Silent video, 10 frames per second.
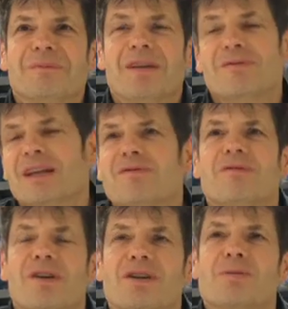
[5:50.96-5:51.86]
Even even
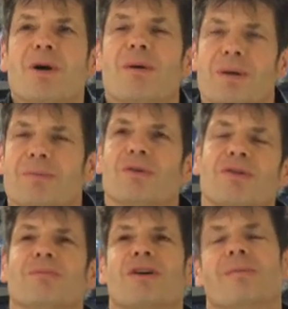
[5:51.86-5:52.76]
very smart people
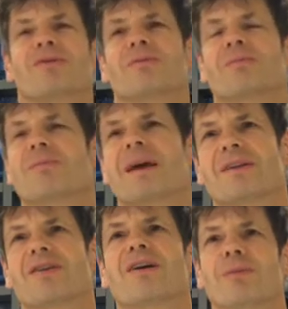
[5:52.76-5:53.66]
sometimes
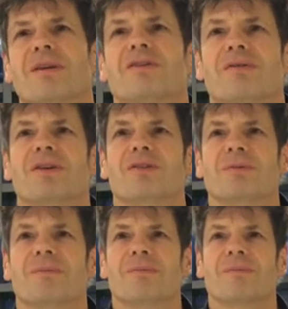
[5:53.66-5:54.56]
make terrible interviews.
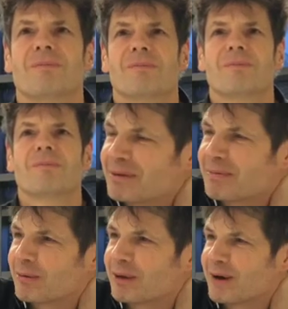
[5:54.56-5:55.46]
I mean,
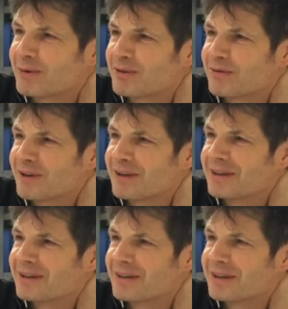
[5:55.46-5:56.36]
probably helps if they
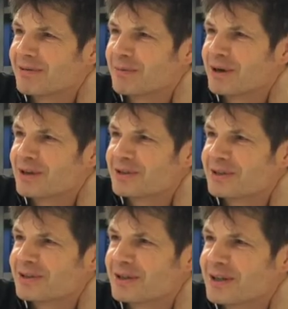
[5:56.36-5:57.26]
if the person
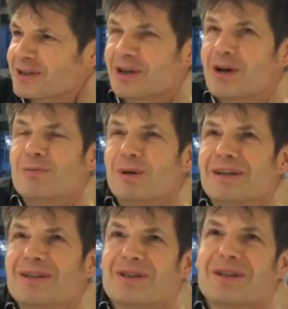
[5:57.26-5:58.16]
is uh,
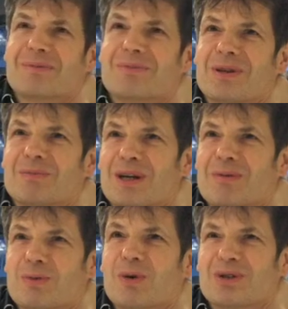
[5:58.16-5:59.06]
sober, as I
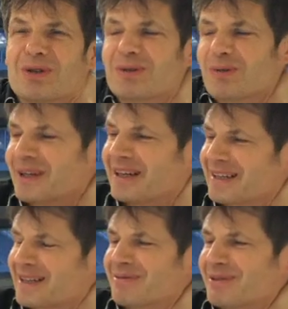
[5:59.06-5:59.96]
sometimes wasn't when I had
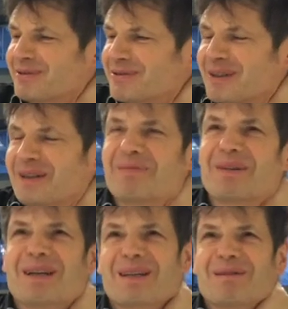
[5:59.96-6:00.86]
a couple of um,
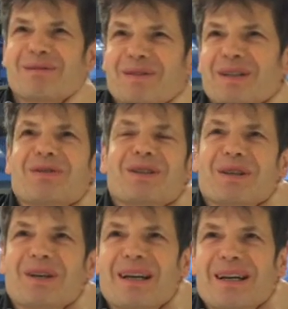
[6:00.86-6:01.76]
I had a couple of interviews
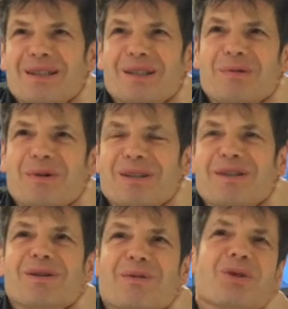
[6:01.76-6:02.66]
at great agencies where I
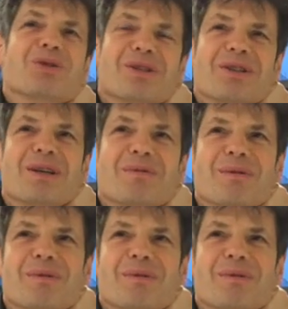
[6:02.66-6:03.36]
definitely wasn't sober,